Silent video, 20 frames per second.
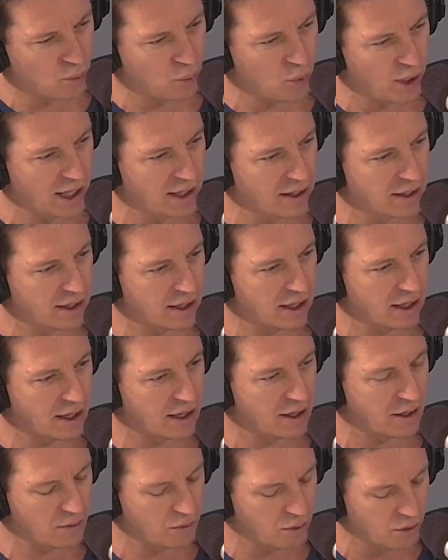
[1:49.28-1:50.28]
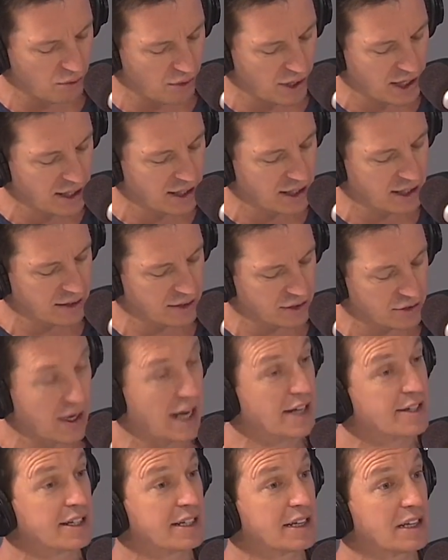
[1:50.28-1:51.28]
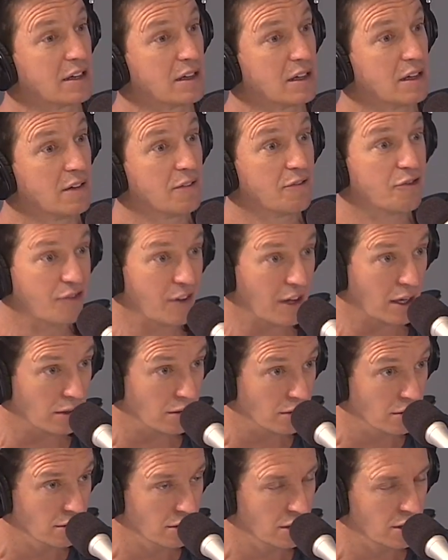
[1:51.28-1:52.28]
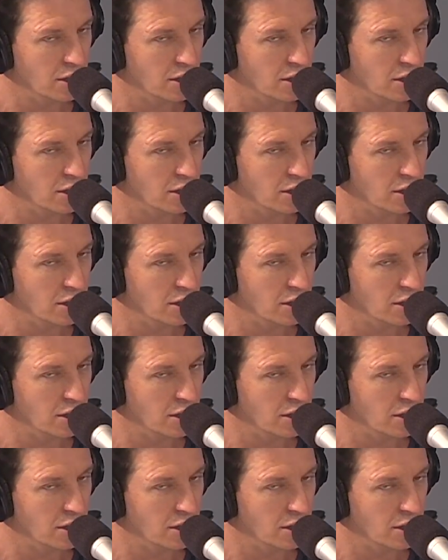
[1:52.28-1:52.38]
when Warina tragically fell.